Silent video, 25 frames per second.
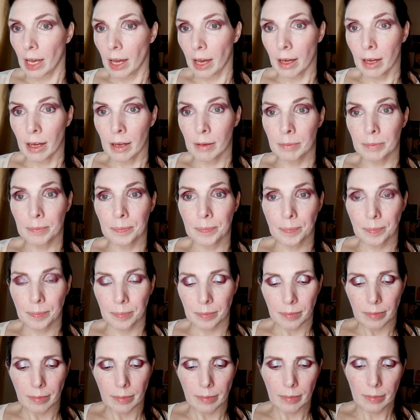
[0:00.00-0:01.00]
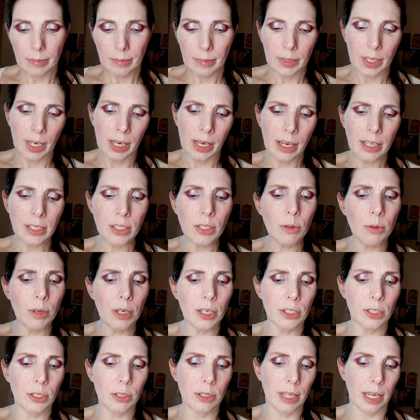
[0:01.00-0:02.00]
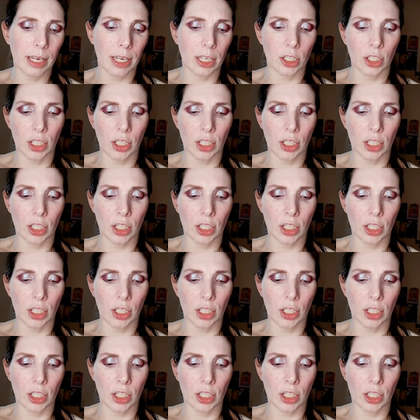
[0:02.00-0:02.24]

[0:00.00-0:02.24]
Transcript: I also want to do like